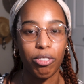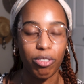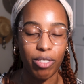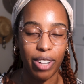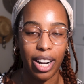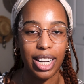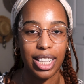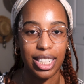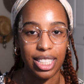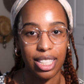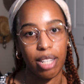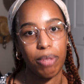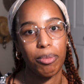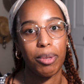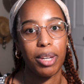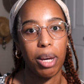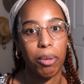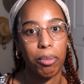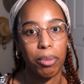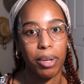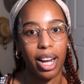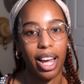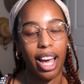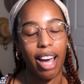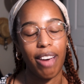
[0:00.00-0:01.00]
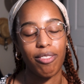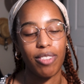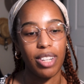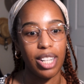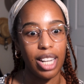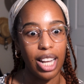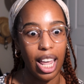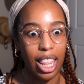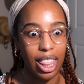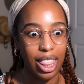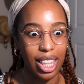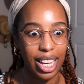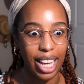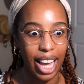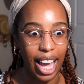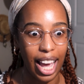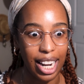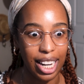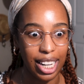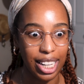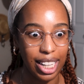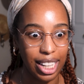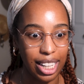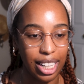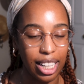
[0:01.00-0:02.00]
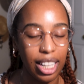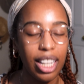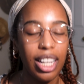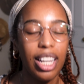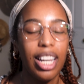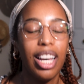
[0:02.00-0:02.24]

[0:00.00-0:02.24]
Friday's coming up and I have nothing edited.